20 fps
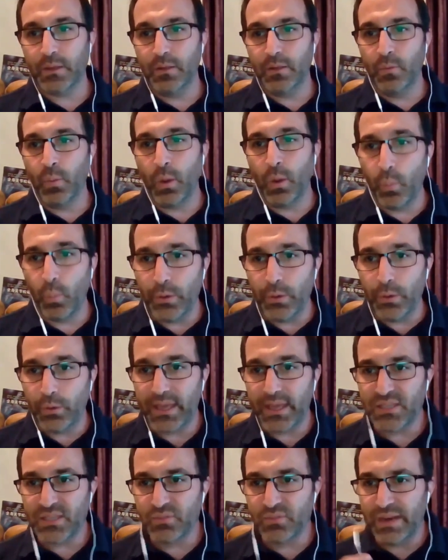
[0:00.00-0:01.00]
what will
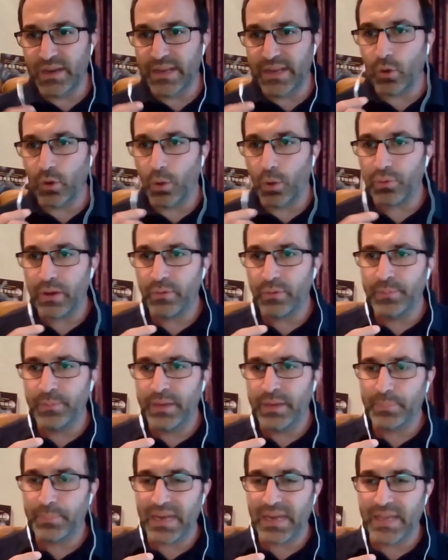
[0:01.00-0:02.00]
kids really cooperate with
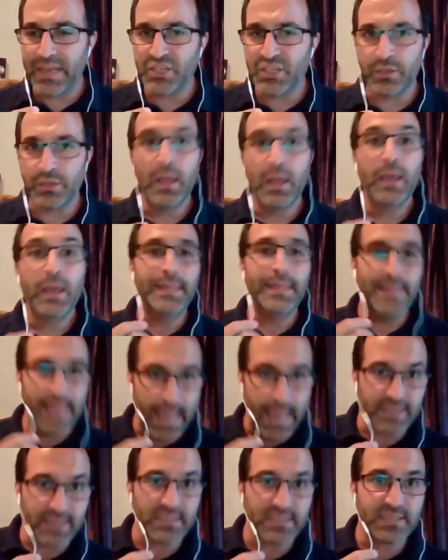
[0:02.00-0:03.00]
manipulation?
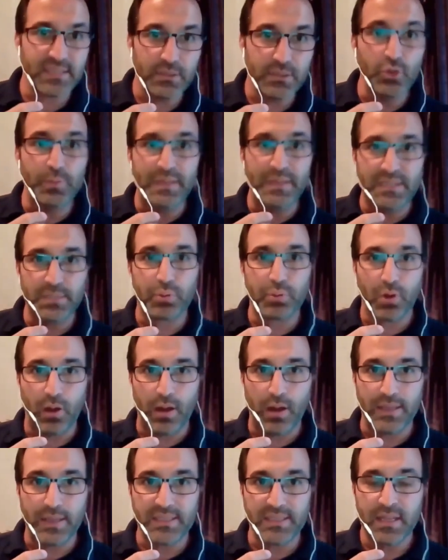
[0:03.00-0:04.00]
Yes, you'd be
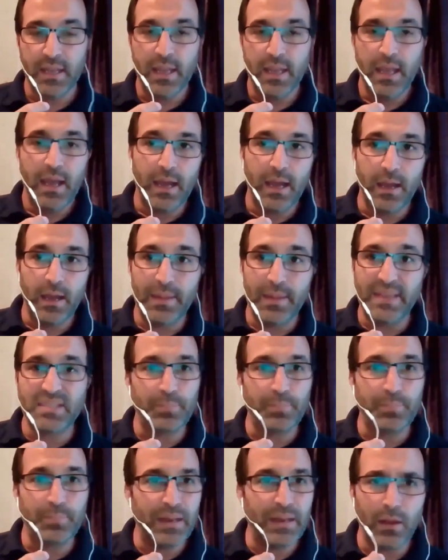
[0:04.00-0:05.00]
surprised. Uh, it's a
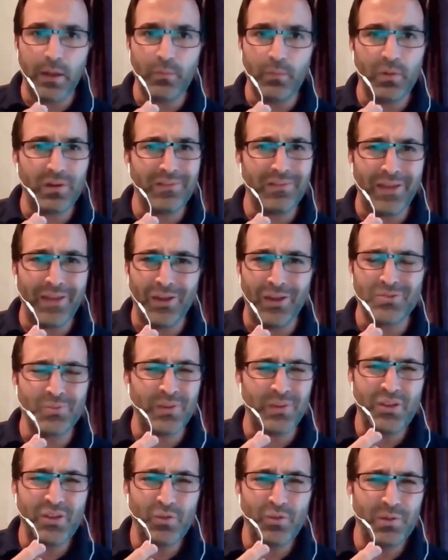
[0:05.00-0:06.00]
bit like one of those
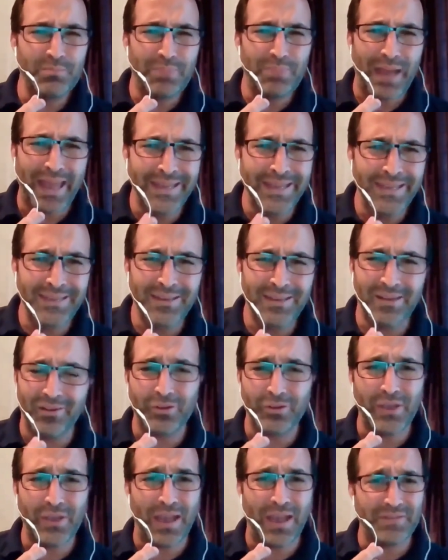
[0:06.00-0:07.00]
when you're in pain or
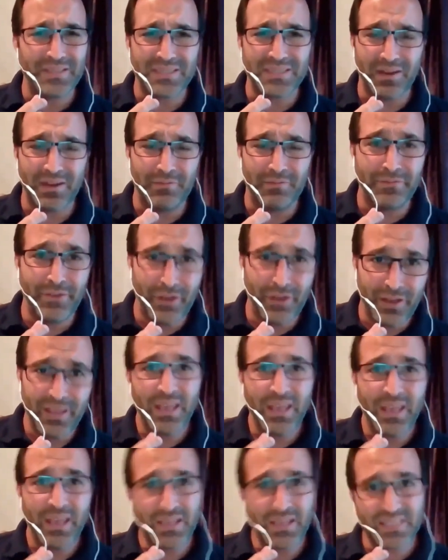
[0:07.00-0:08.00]
you have discomfort.
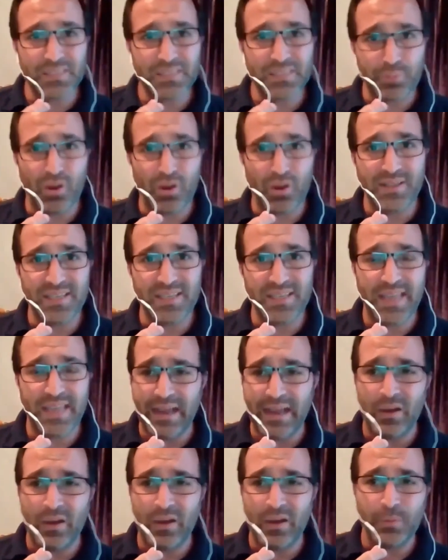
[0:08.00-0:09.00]
It's surprising
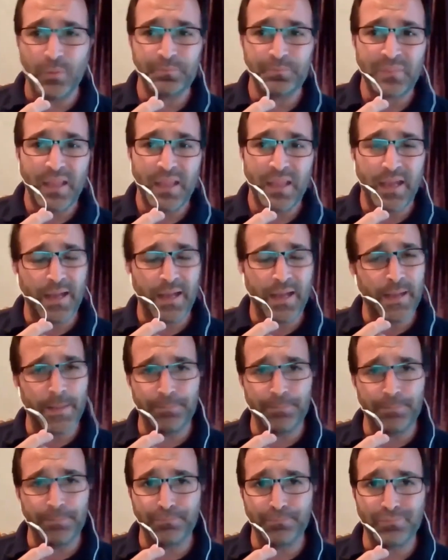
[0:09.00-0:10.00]
how
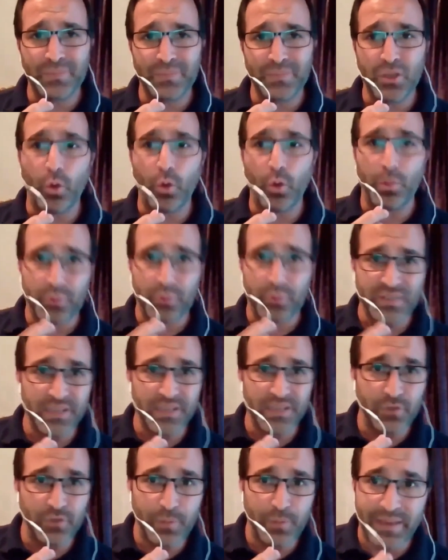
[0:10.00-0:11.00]
um,
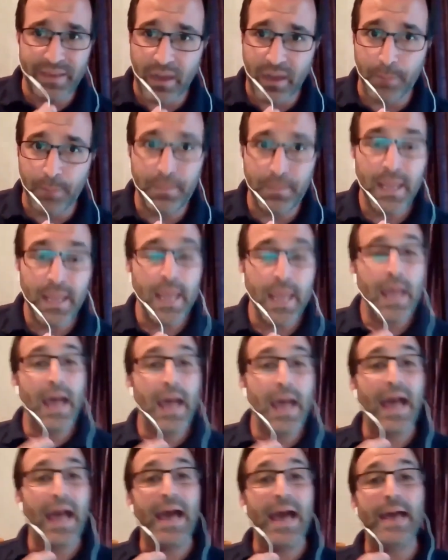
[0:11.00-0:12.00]
cooperative you become.
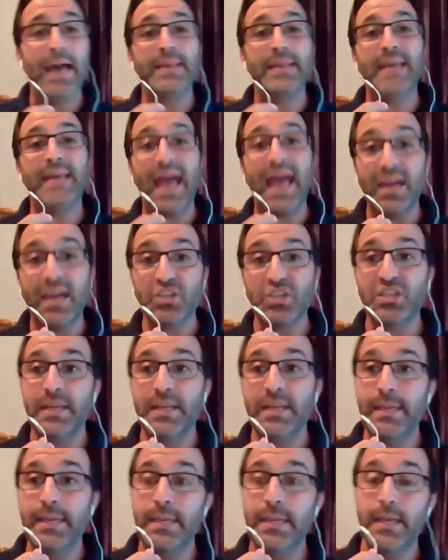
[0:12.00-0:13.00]
And
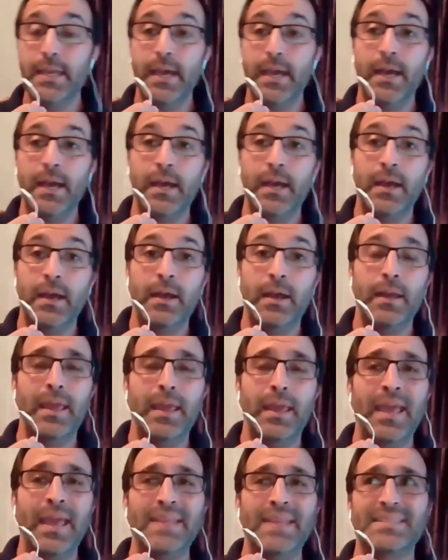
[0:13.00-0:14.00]
actually, uh,
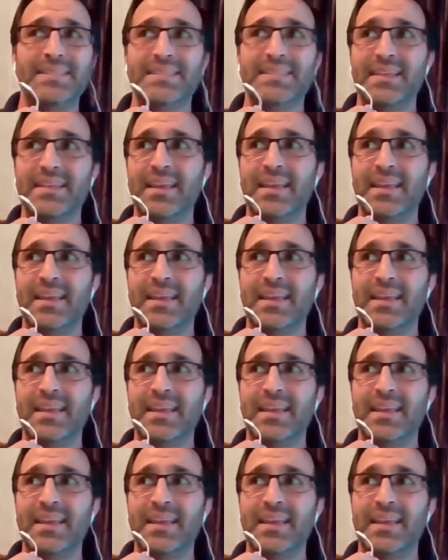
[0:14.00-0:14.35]
it's